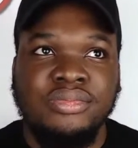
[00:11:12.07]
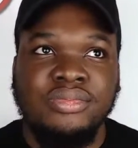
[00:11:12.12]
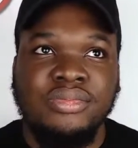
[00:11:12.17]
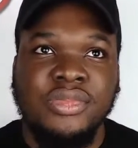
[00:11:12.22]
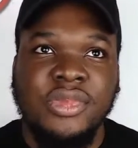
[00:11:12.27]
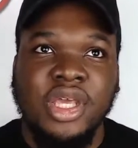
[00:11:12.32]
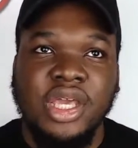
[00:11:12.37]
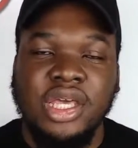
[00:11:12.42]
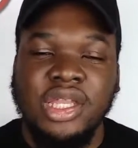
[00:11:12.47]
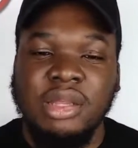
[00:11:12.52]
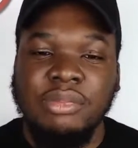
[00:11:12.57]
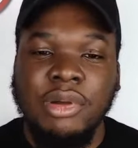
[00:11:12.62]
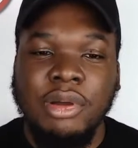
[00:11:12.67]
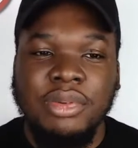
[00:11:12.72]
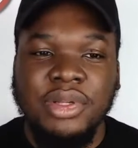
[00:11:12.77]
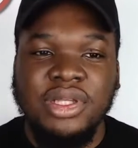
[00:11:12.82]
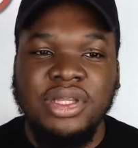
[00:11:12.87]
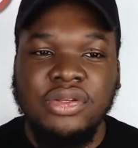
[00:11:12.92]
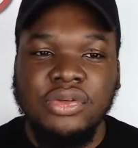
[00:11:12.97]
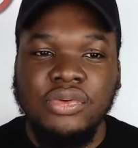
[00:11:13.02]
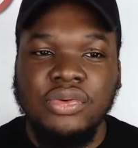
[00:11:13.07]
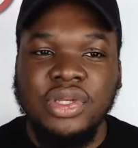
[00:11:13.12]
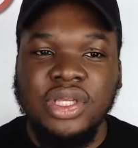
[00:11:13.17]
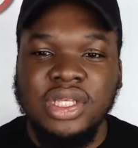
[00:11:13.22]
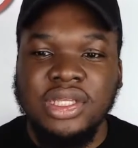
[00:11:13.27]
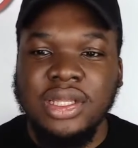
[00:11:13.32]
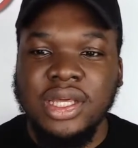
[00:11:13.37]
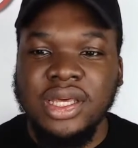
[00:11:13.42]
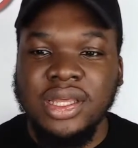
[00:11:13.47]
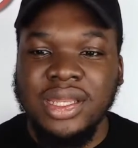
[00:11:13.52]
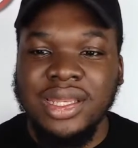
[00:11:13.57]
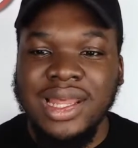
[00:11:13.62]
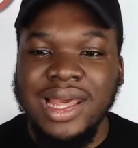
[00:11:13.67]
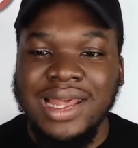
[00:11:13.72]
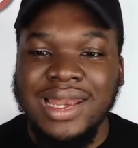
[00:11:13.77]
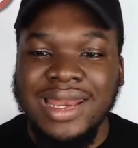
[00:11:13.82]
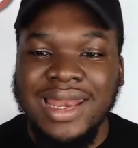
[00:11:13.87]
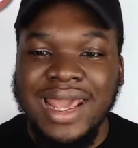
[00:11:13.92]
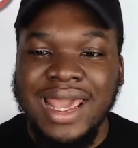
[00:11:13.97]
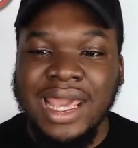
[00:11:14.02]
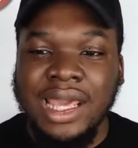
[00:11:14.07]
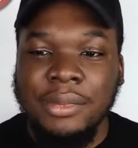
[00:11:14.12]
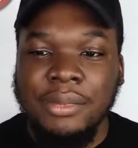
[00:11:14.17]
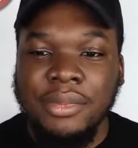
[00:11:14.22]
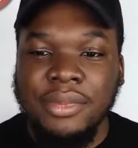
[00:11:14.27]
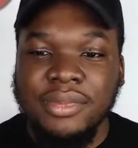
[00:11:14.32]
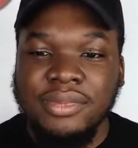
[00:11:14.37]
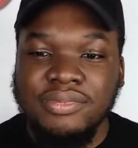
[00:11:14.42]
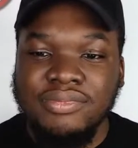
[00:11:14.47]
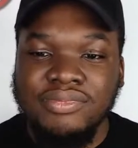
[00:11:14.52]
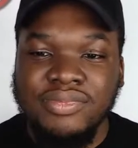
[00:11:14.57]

Yeah, they probably do need a name.